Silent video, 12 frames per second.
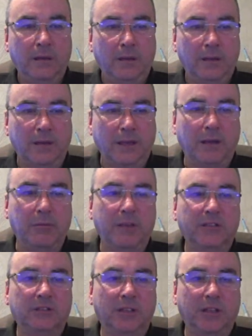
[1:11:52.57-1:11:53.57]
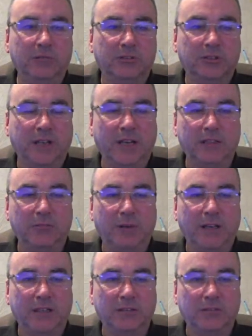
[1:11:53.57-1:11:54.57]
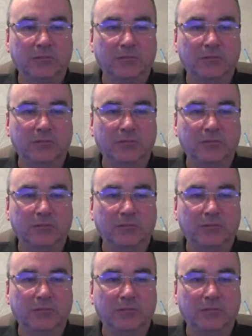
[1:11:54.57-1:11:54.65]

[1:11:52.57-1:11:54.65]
Gowie is close size-wise.